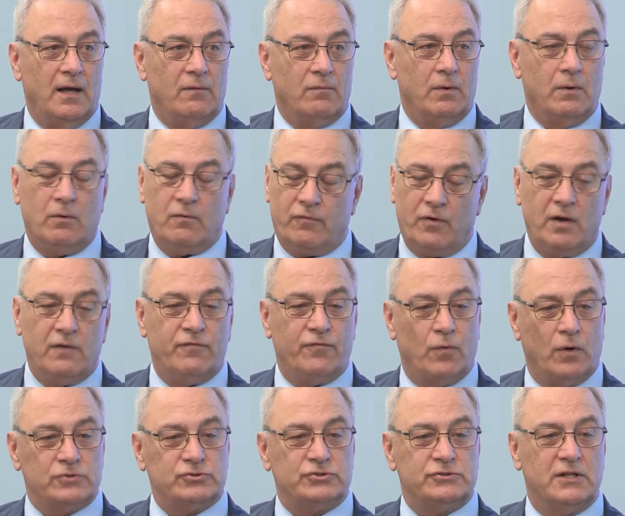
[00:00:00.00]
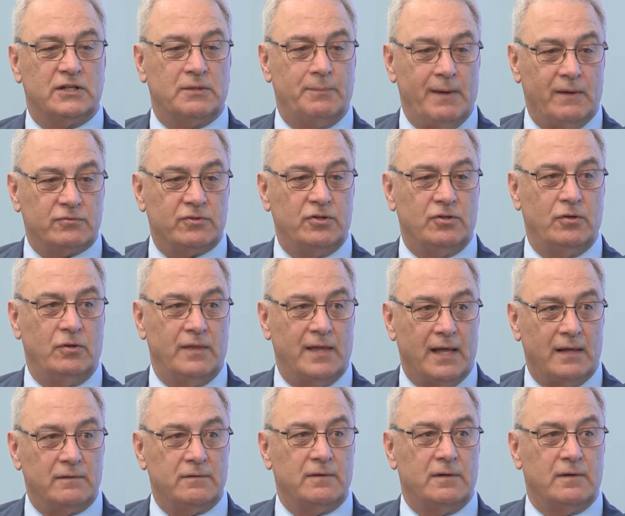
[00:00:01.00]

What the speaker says: We were very fortunate to be able to do that.